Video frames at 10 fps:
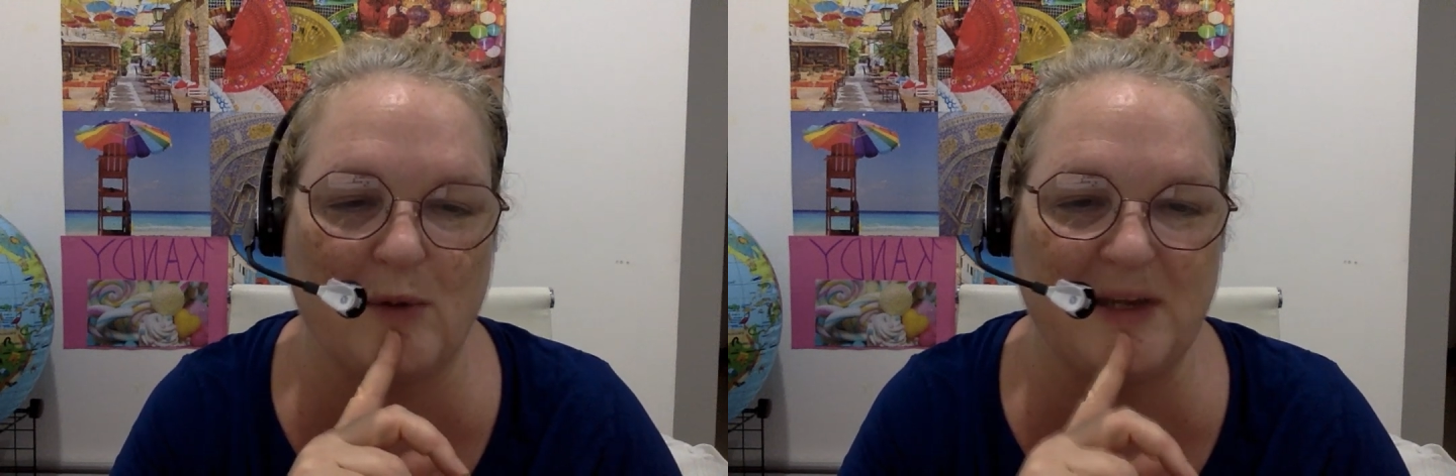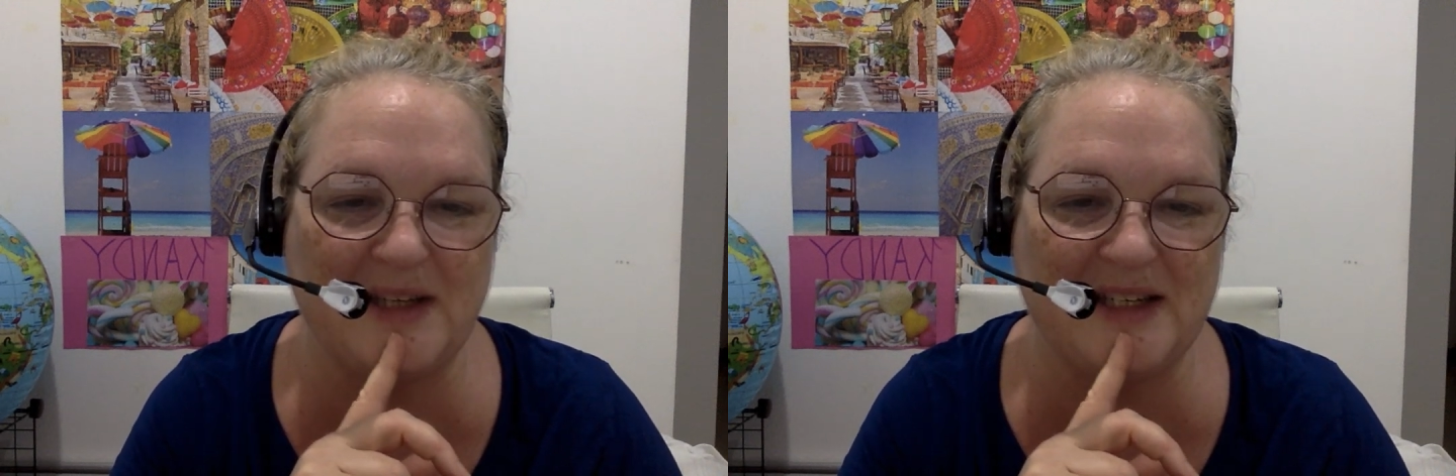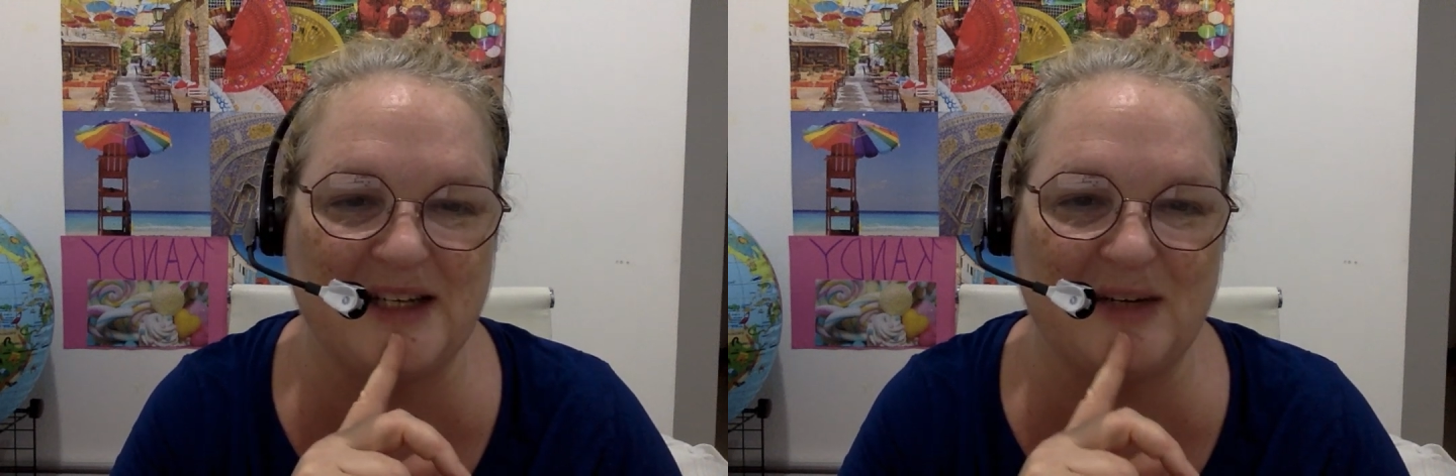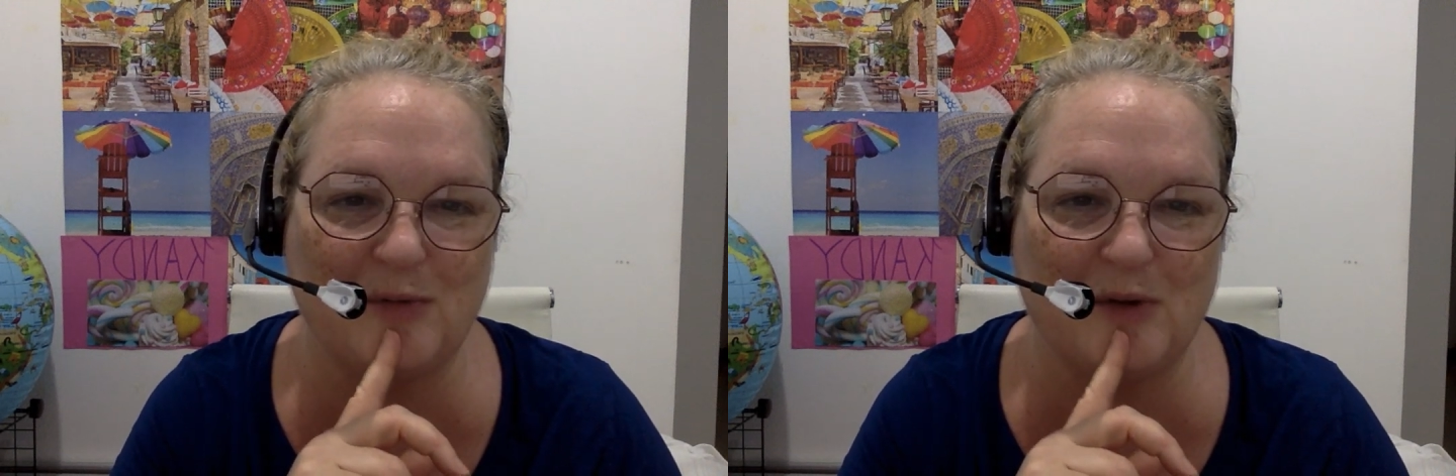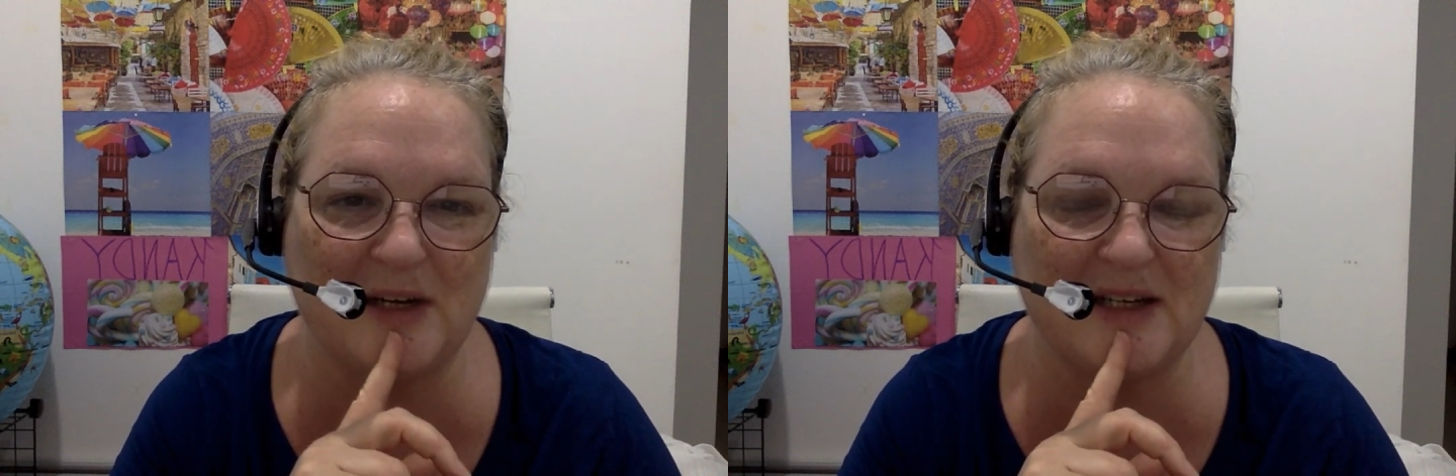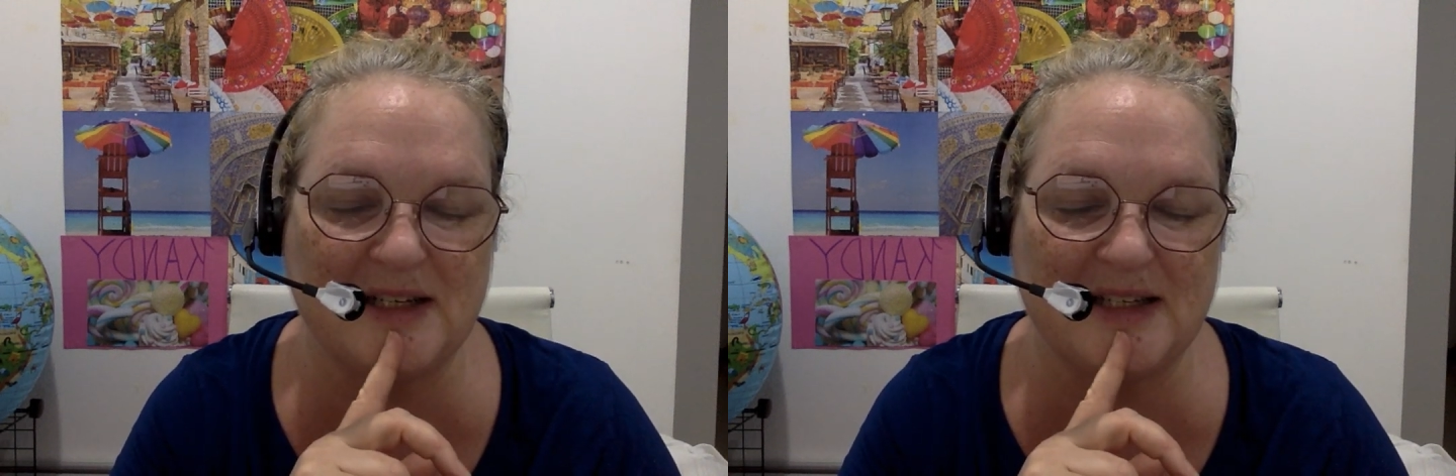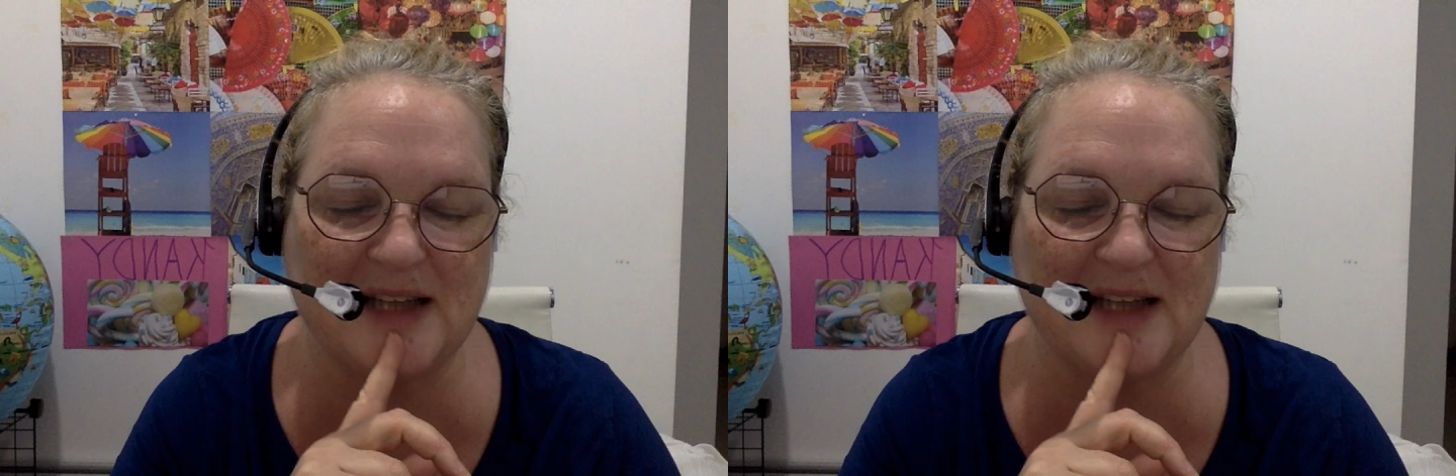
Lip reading: we did was